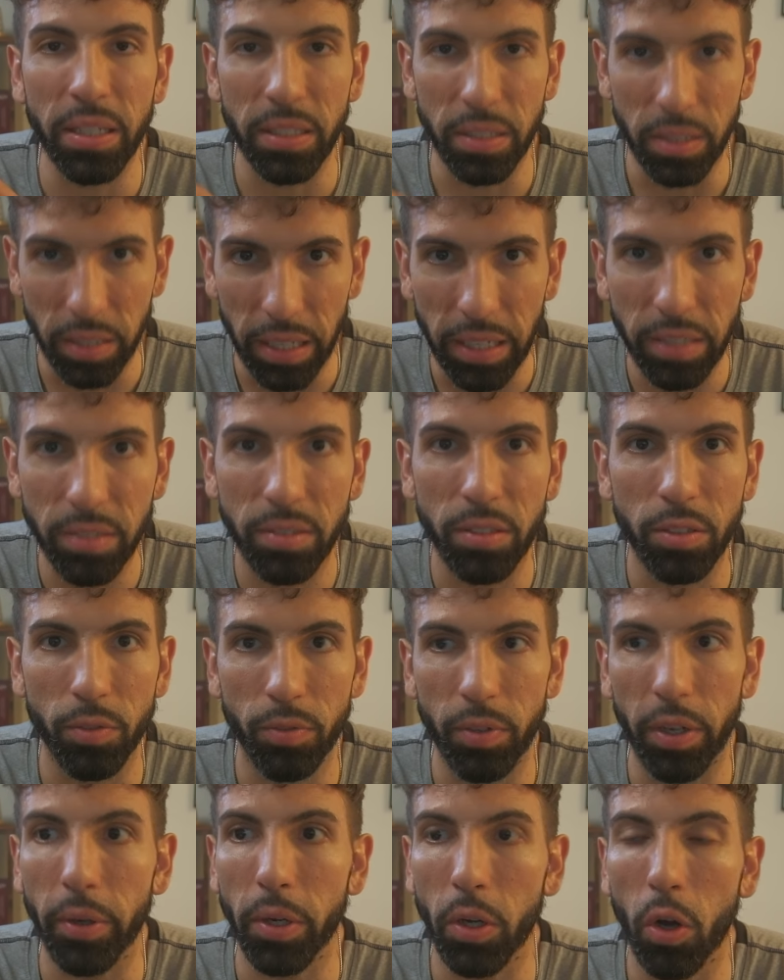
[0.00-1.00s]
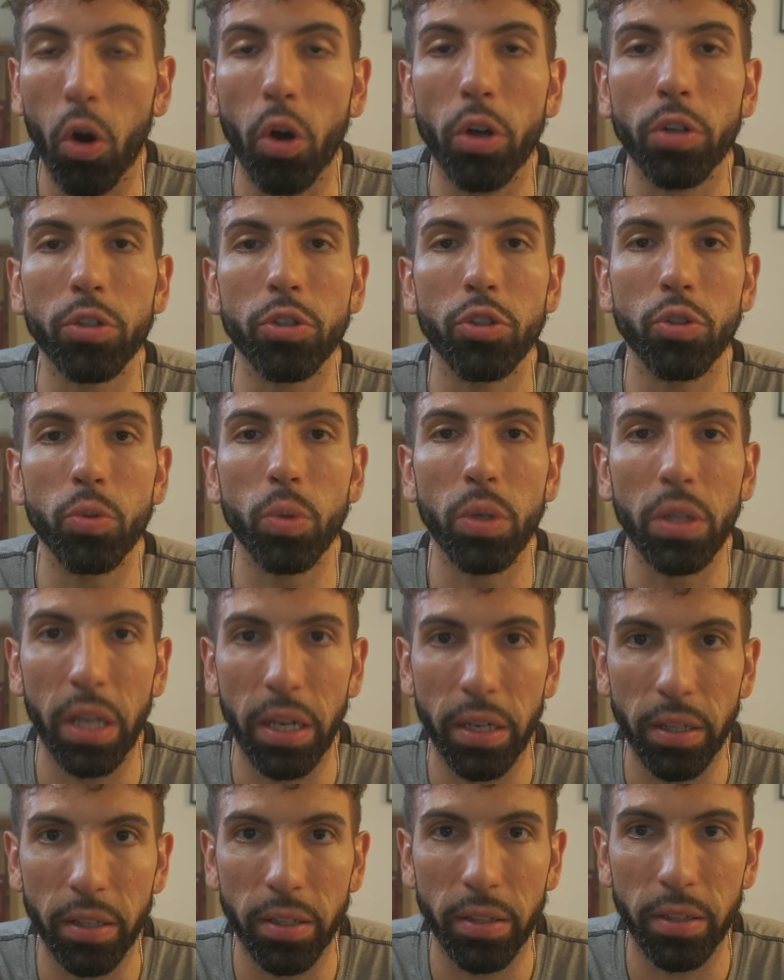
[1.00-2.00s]
Yes, it's very hard to do a
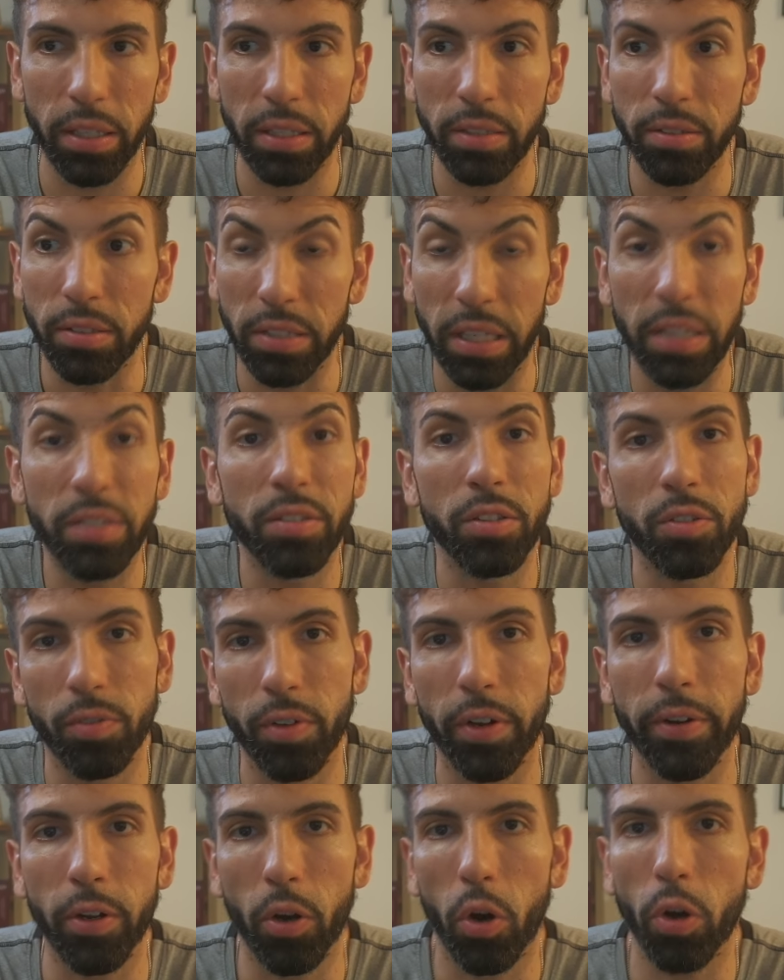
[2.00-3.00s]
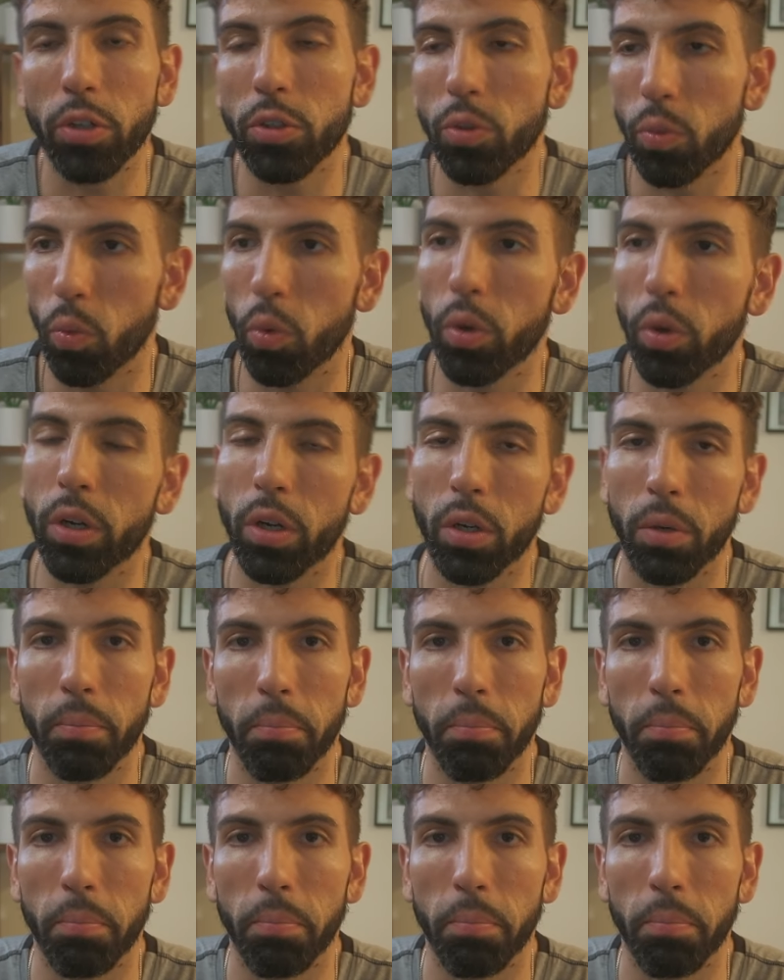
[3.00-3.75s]
lot of the things. Yes, it's very hard to work